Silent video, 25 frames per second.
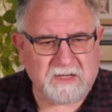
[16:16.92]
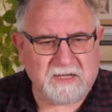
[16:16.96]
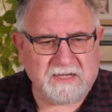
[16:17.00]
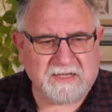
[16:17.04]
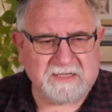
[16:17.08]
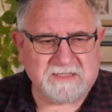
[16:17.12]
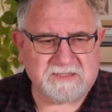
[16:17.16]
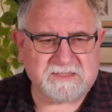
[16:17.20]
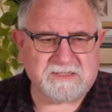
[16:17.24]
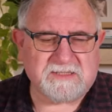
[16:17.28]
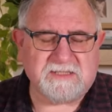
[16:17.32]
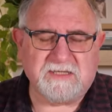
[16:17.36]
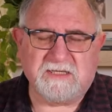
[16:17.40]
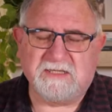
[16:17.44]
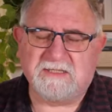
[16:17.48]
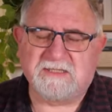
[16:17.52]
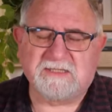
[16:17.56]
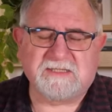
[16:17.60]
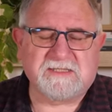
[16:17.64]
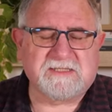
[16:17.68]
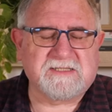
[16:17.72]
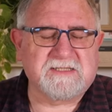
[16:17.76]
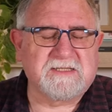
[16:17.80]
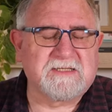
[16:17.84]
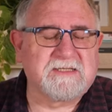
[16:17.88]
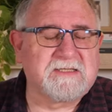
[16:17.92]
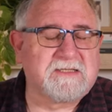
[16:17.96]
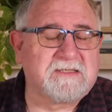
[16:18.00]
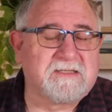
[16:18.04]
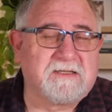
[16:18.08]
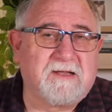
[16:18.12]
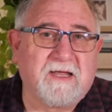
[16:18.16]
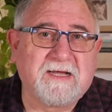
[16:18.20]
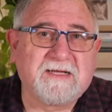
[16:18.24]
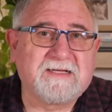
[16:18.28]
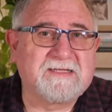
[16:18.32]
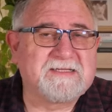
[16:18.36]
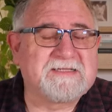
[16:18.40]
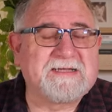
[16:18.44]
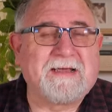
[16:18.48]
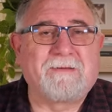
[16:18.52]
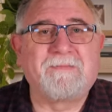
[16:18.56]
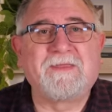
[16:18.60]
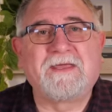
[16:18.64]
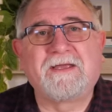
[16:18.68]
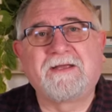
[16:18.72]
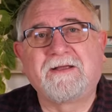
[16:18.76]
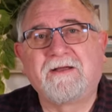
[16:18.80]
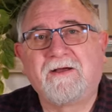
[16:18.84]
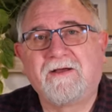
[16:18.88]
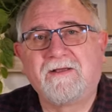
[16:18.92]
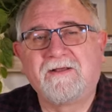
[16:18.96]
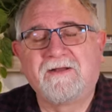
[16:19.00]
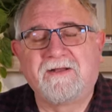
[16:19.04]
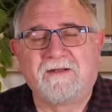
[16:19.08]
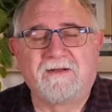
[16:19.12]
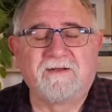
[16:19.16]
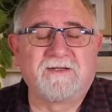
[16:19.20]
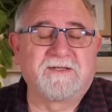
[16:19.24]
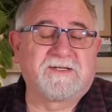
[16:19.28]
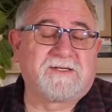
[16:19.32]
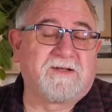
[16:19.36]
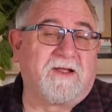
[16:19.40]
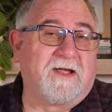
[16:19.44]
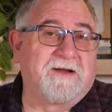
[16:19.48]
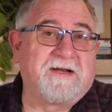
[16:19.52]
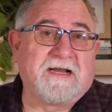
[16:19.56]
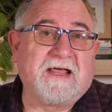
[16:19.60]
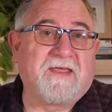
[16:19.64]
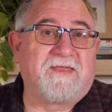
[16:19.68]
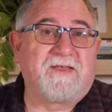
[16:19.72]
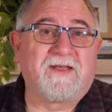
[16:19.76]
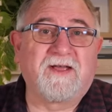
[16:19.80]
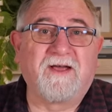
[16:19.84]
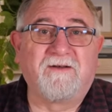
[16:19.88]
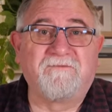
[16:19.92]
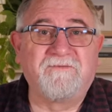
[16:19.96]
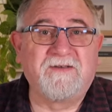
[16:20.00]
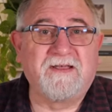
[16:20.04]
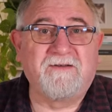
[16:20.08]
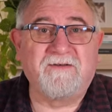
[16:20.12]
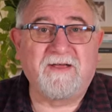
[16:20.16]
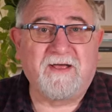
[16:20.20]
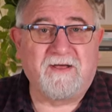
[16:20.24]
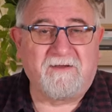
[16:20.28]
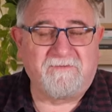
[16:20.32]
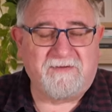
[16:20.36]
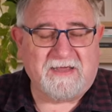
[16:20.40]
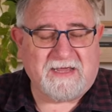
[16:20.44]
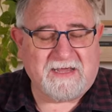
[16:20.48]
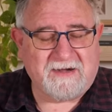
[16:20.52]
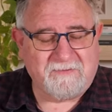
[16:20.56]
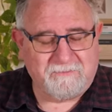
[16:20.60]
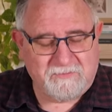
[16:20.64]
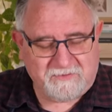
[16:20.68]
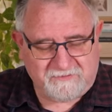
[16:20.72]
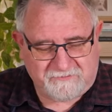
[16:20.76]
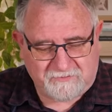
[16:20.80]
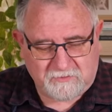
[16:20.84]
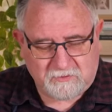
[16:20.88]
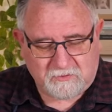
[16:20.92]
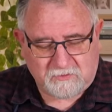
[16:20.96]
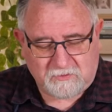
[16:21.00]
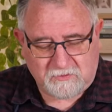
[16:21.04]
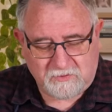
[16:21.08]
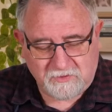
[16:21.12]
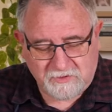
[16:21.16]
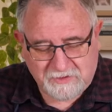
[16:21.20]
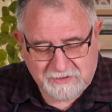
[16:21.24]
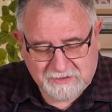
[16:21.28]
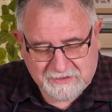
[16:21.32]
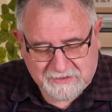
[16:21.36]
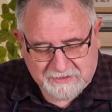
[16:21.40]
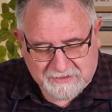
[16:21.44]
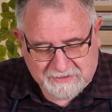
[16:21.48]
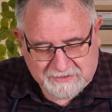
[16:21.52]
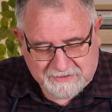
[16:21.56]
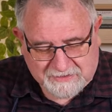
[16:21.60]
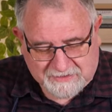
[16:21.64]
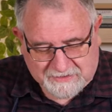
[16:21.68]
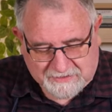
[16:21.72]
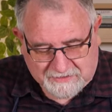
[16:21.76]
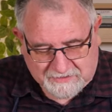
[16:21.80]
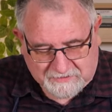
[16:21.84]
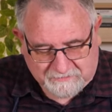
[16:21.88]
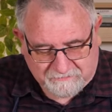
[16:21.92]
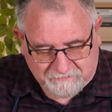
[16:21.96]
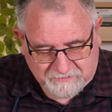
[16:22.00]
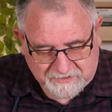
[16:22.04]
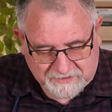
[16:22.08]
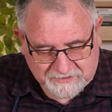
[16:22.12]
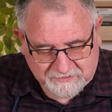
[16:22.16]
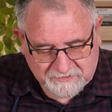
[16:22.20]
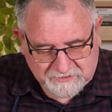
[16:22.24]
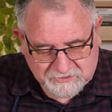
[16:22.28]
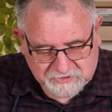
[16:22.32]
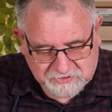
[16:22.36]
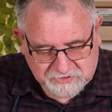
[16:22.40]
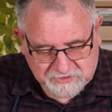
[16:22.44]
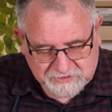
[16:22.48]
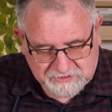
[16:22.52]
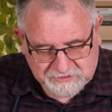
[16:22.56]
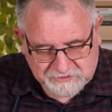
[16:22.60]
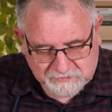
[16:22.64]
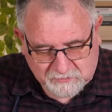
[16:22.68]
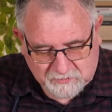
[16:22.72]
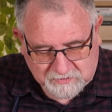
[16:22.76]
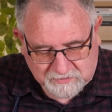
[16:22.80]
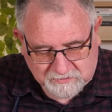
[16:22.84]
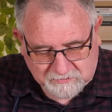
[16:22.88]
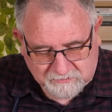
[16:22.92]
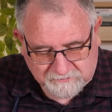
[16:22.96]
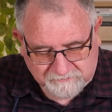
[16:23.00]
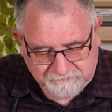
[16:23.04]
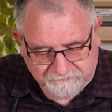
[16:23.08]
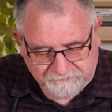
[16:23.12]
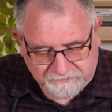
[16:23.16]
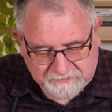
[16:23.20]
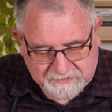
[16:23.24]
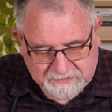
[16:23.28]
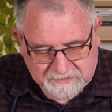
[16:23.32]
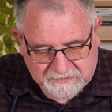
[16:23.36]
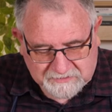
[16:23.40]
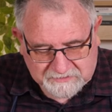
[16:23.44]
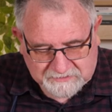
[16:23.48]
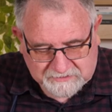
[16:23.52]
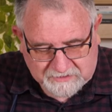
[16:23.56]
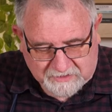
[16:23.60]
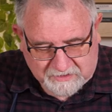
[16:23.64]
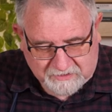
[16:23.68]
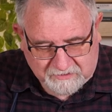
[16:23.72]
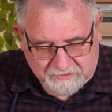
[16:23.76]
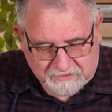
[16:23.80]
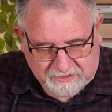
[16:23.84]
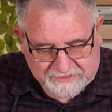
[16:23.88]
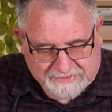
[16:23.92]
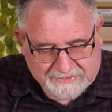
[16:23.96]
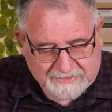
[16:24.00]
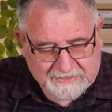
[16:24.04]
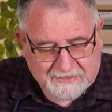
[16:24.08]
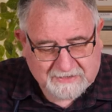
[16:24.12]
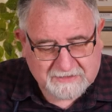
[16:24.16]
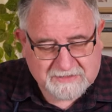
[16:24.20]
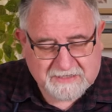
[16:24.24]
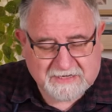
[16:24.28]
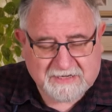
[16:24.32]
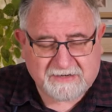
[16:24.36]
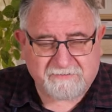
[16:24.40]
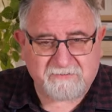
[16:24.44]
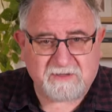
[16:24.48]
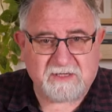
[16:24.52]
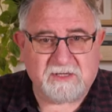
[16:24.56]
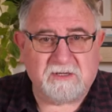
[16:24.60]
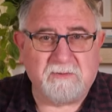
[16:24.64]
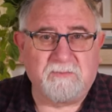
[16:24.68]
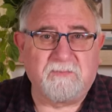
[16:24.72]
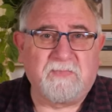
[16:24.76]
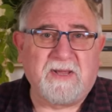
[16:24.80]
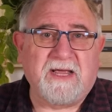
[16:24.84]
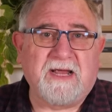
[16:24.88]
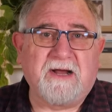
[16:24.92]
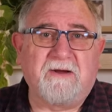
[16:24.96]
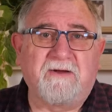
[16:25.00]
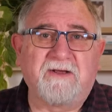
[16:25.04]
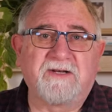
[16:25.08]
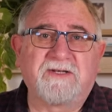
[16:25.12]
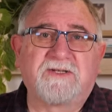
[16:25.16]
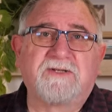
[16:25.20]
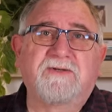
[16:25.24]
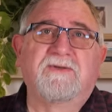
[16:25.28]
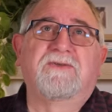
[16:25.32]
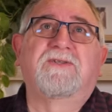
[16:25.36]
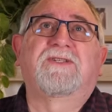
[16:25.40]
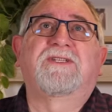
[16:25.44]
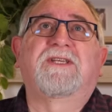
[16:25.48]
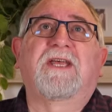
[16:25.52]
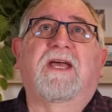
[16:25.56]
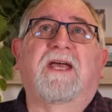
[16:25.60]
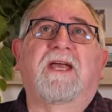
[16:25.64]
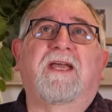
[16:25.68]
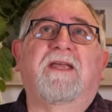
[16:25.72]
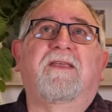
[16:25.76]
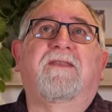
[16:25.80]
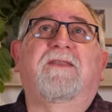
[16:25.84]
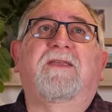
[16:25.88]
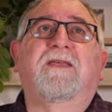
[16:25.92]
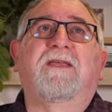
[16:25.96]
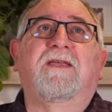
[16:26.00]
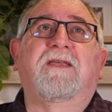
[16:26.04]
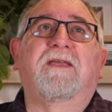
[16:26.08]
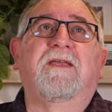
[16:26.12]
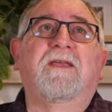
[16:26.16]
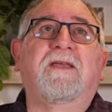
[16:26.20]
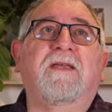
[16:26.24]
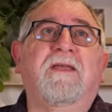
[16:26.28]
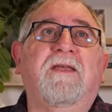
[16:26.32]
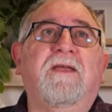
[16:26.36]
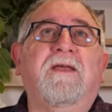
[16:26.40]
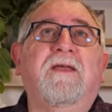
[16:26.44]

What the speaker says: it's like something, it's like nothing I've had before in the cheese world. So I can't even compare it to, say, the